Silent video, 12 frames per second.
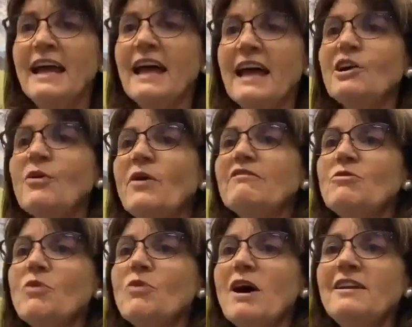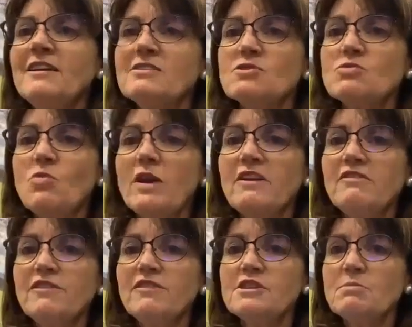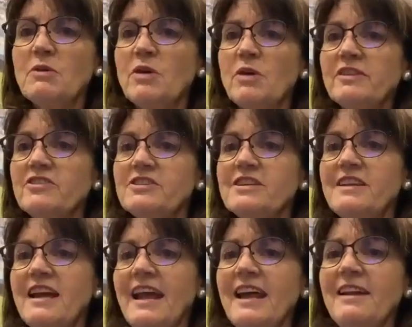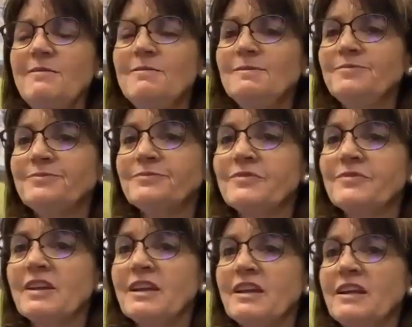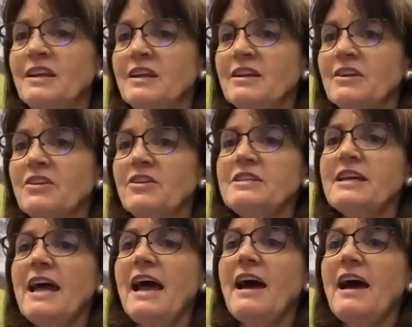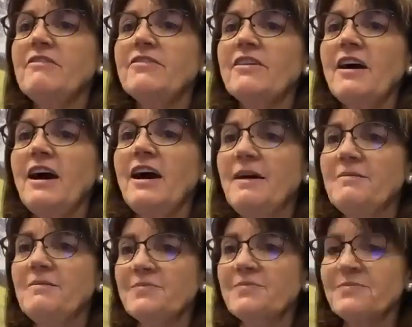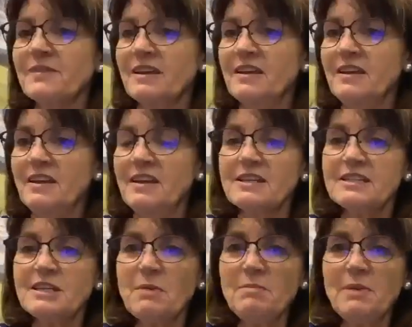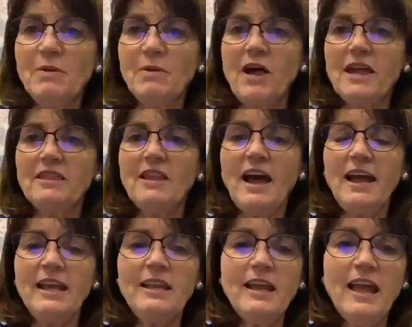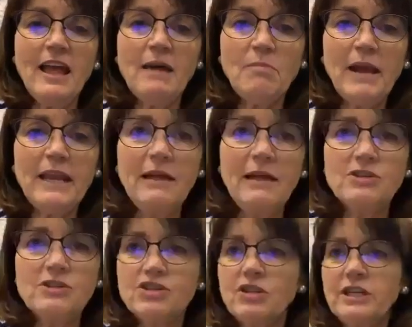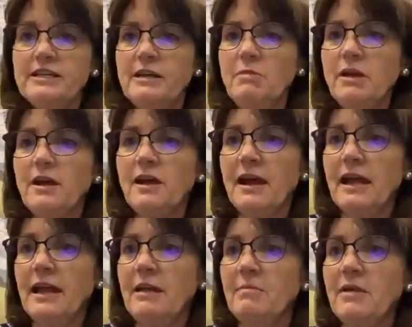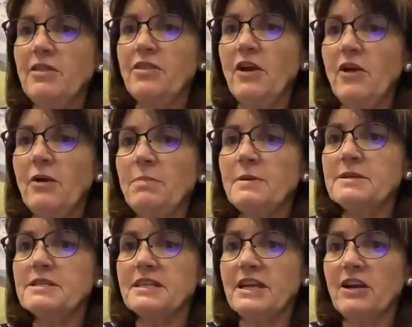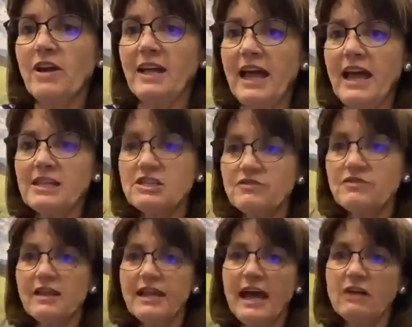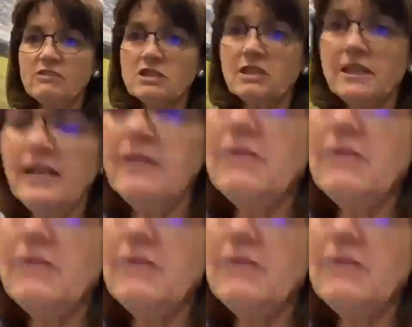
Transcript: Hello, everyone. It's wonderful to be with you today. Good to have some people online. And my name is Julie Dimmick. I am a therapist here at Cache Valley Counseling.